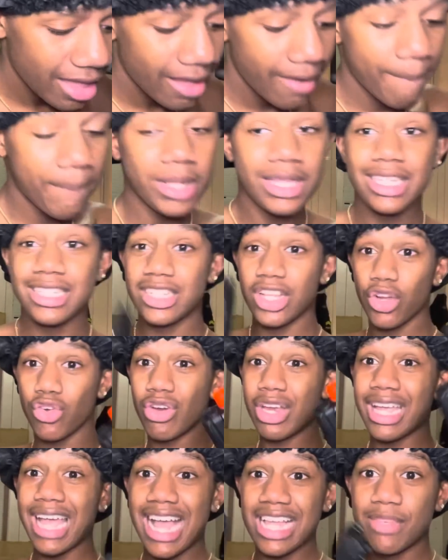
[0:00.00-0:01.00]
but this is a
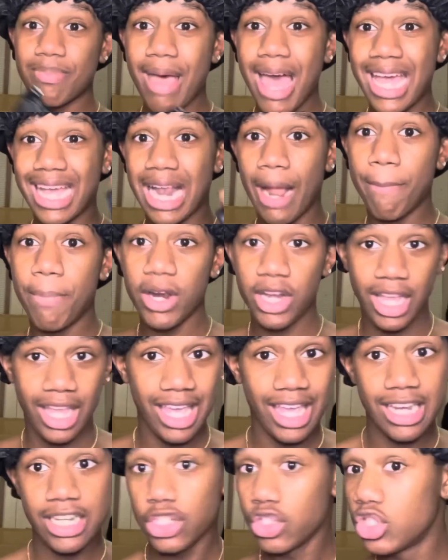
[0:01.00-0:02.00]
green gas mag, and I put it
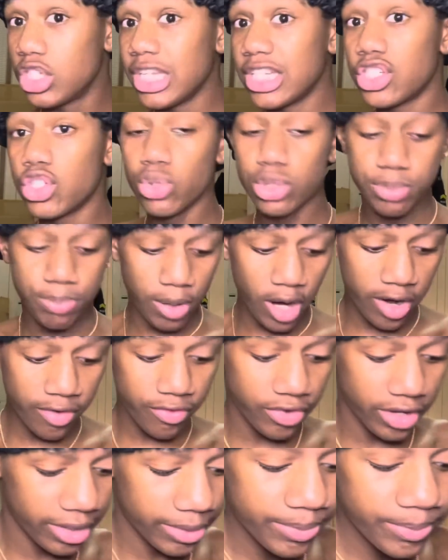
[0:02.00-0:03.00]
in. You see, it shoots
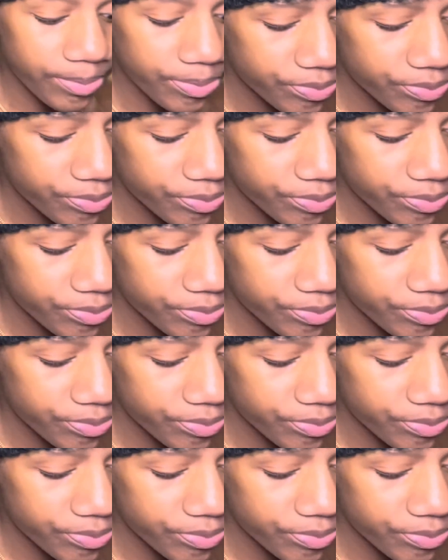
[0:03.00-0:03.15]
perfect.